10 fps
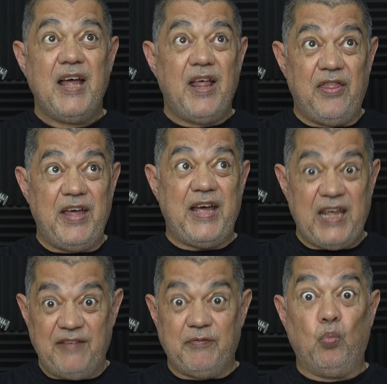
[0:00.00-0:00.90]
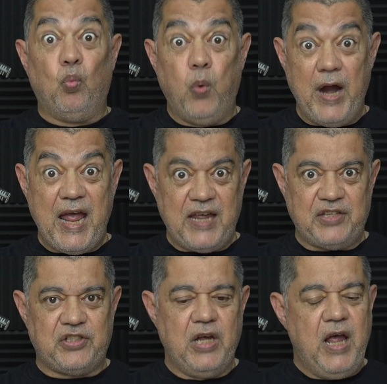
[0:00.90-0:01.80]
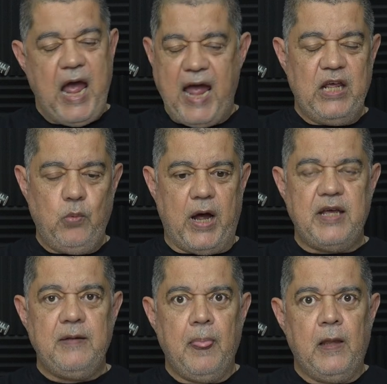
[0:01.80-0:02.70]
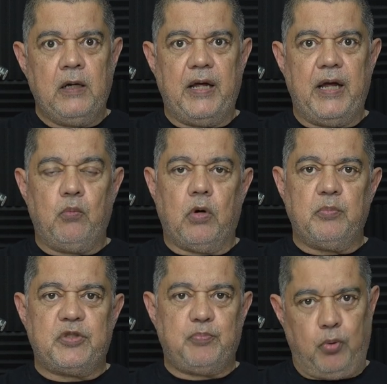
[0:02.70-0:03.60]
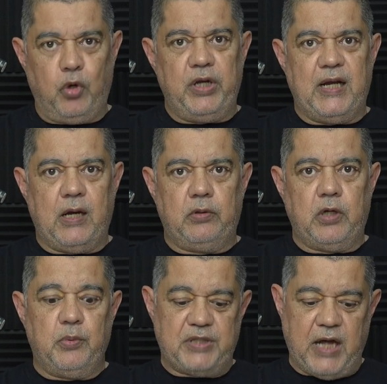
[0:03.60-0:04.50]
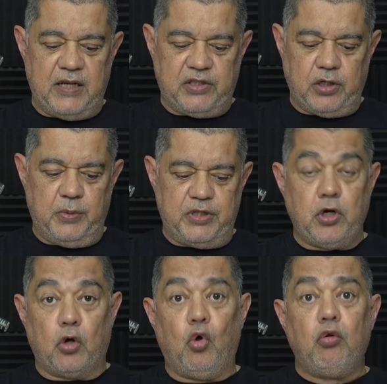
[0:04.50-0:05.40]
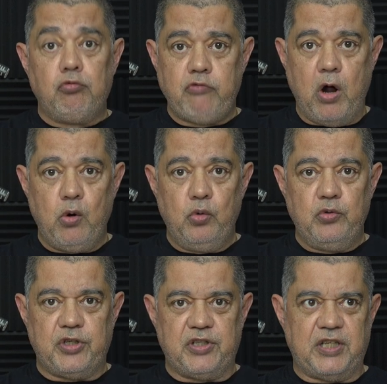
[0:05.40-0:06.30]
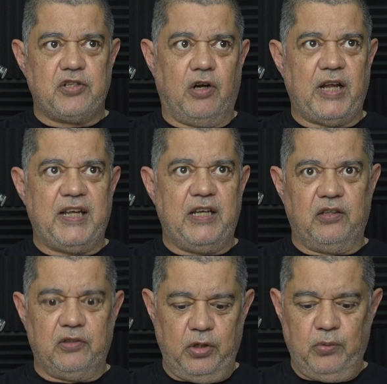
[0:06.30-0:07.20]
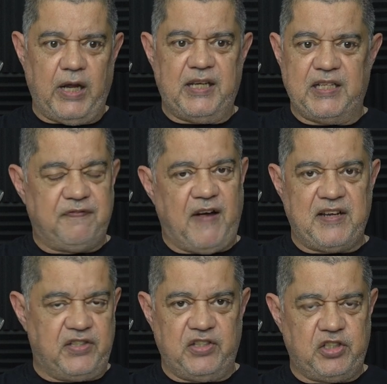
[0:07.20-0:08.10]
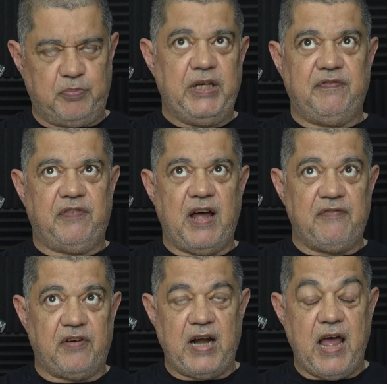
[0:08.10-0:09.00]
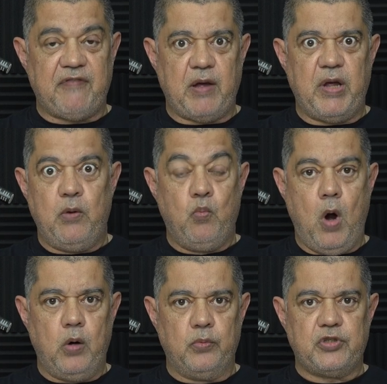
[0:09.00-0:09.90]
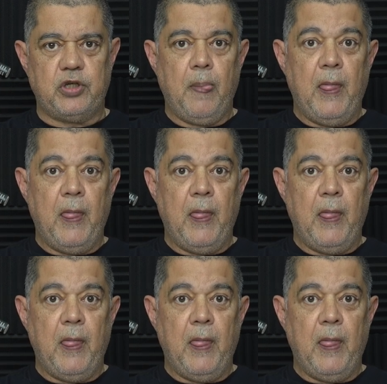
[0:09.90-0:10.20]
They're even worse. Anyway, uh, what I'm pointing out though is that, so it's not all roses. It's not like it'll do like its fastest speed forever and ever. It won't.